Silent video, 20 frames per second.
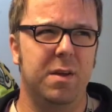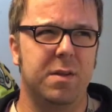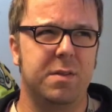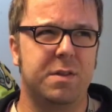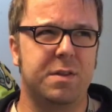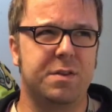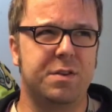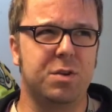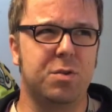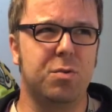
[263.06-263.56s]

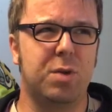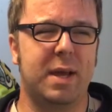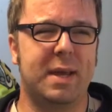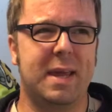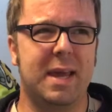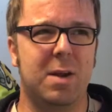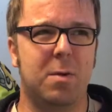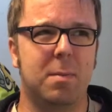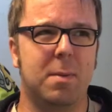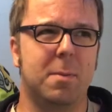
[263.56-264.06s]
The dude, I
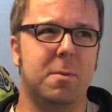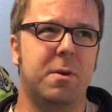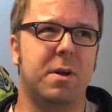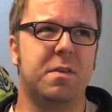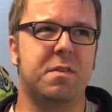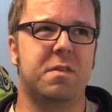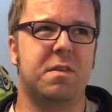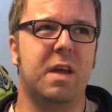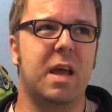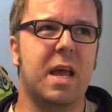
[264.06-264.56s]
can't remember
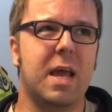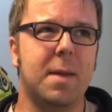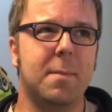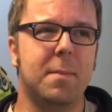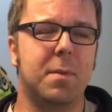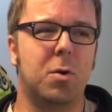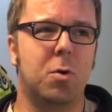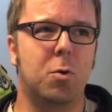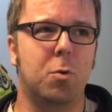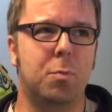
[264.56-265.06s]
his
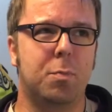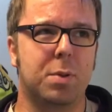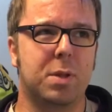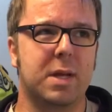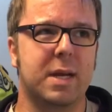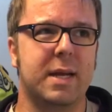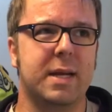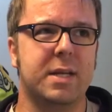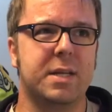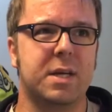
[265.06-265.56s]
name, who
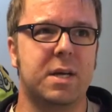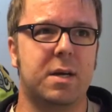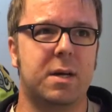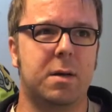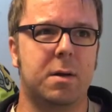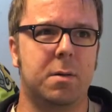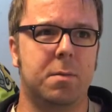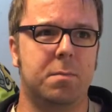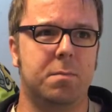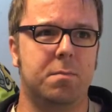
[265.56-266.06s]
played
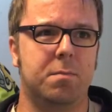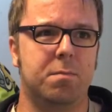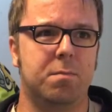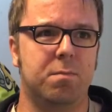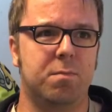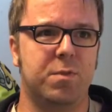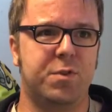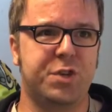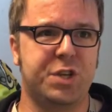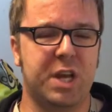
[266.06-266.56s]

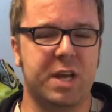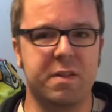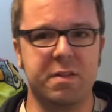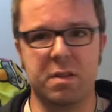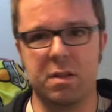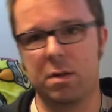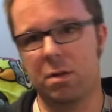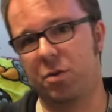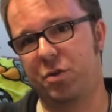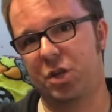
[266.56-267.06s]
Chen,
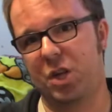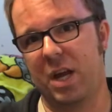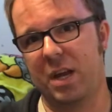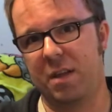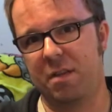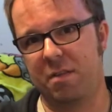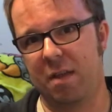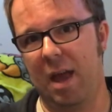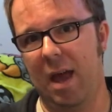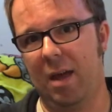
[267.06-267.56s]
the little
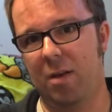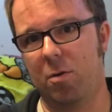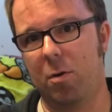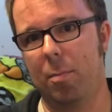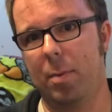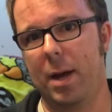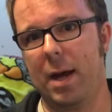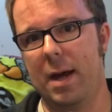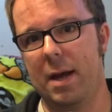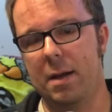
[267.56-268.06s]
Chinese
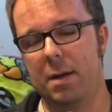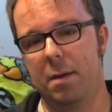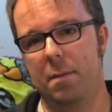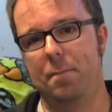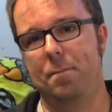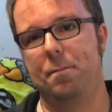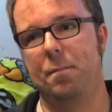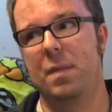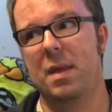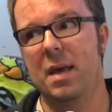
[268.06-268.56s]
acrobat,
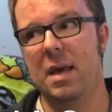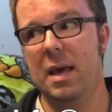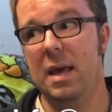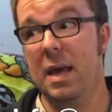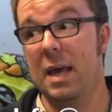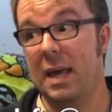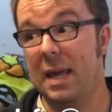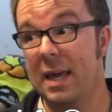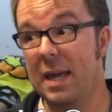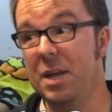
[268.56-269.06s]

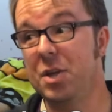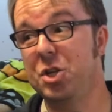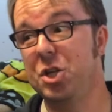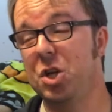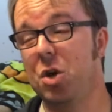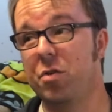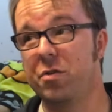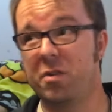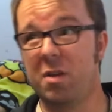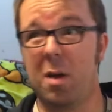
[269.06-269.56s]
he
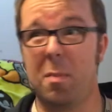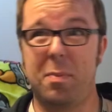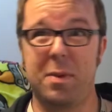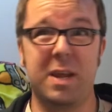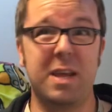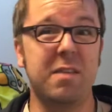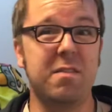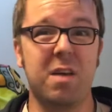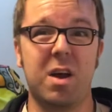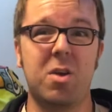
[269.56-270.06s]
shows up, but
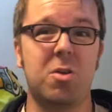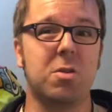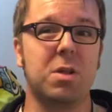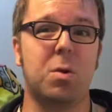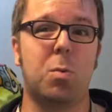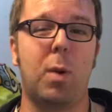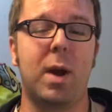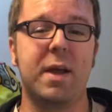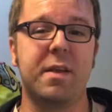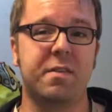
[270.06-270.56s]
he's utterly
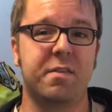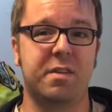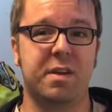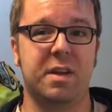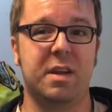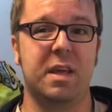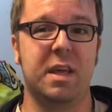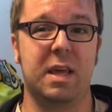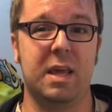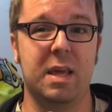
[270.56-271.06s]

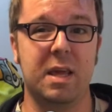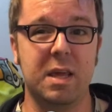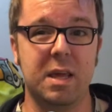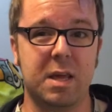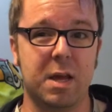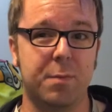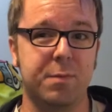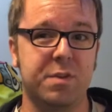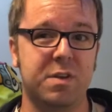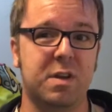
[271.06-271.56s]
wasted. He
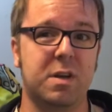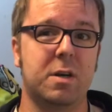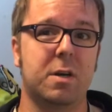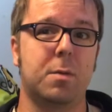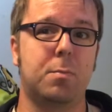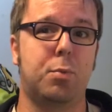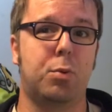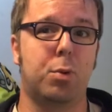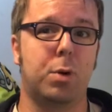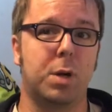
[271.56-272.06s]
comes in at
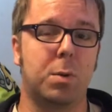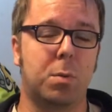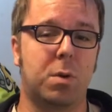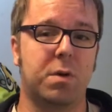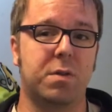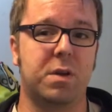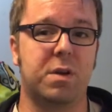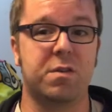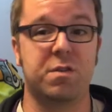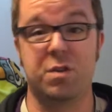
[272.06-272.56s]
a point
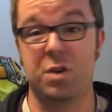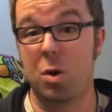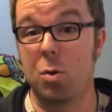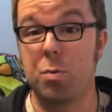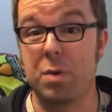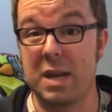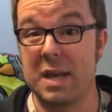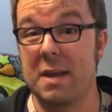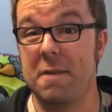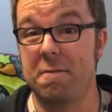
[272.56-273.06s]
where there's no
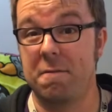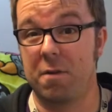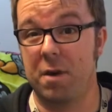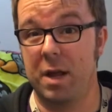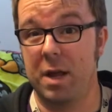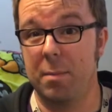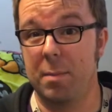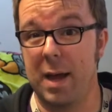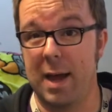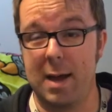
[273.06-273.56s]
need for
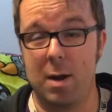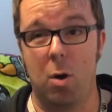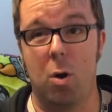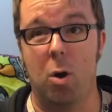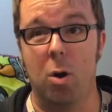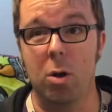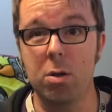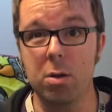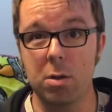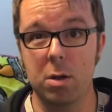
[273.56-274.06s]
him at
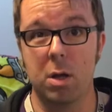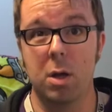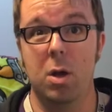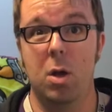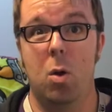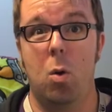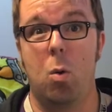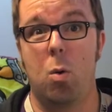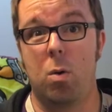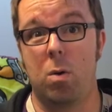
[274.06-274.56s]
all,
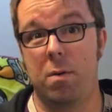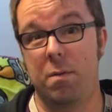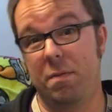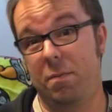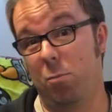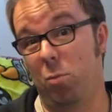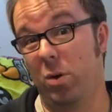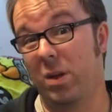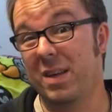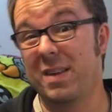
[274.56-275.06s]
or
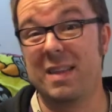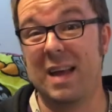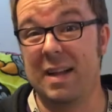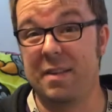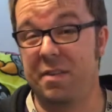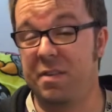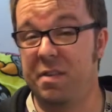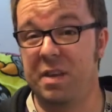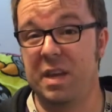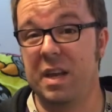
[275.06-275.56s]
really
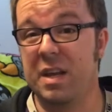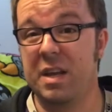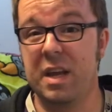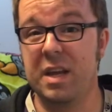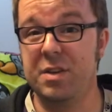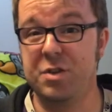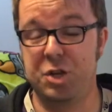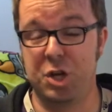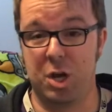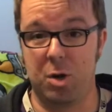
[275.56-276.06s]
that scene
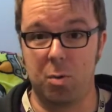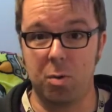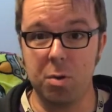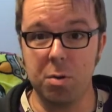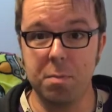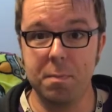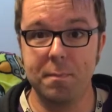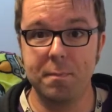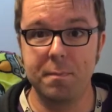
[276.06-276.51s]
in general.